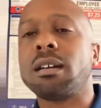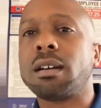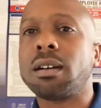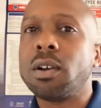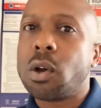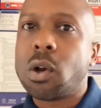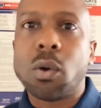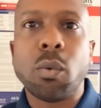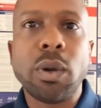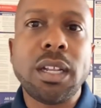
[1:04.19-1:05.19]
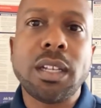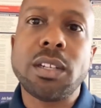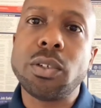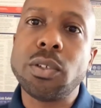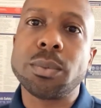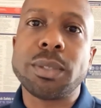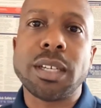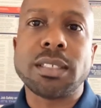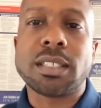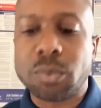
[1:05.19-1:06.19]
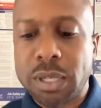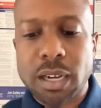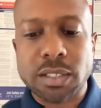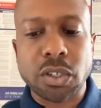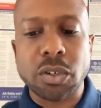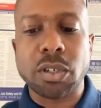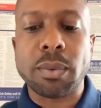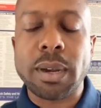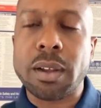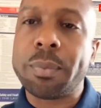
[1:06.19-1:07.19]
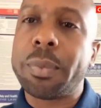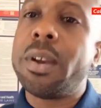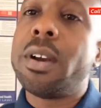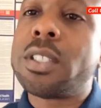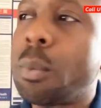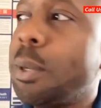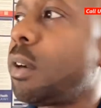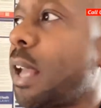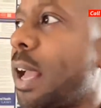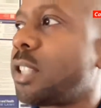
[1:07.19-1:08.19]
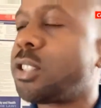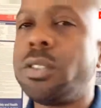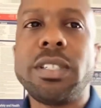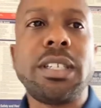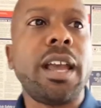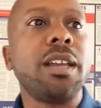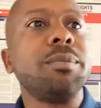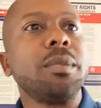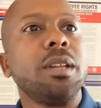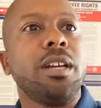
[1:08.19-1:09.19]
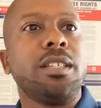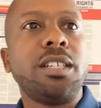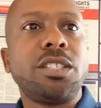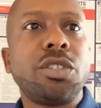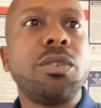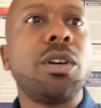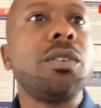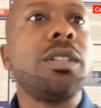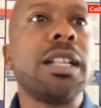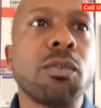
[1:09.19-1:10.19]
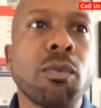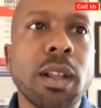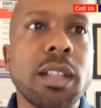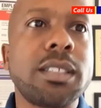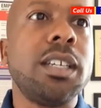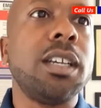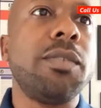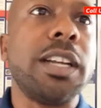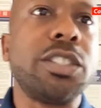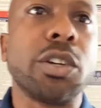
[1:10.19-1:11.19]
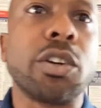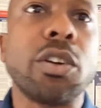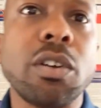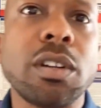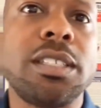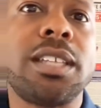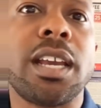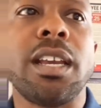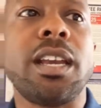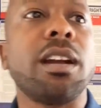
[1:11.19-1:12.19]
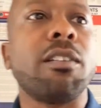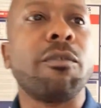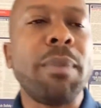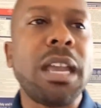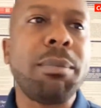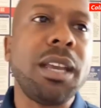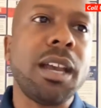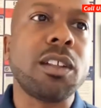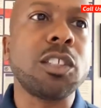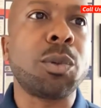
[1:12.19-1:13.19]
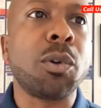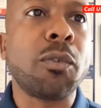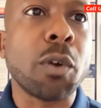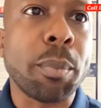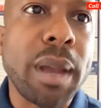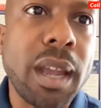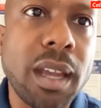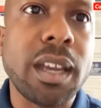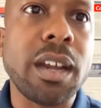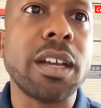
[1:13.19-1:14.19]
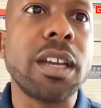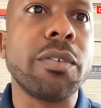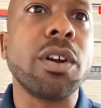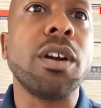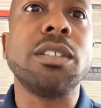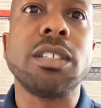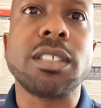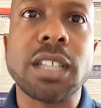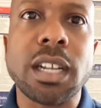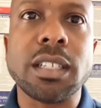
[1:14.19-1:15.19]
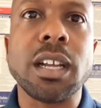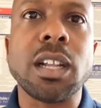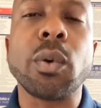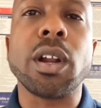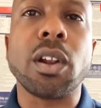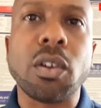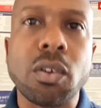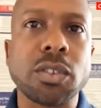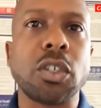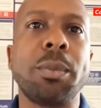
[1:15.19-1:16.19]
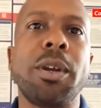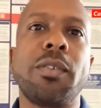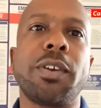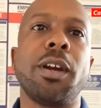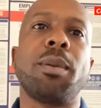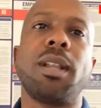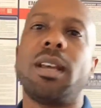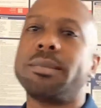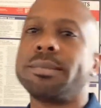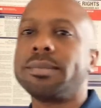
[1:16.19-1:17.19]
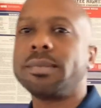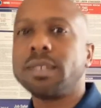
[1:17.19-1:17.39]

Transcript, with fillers: uh, we need to do some things because we got to turn it around. So I'm here to ask you today, did you know that the relative that you're currently taking care of may be eligible for a paid caregiver under the state of Delaware long-term health care plan?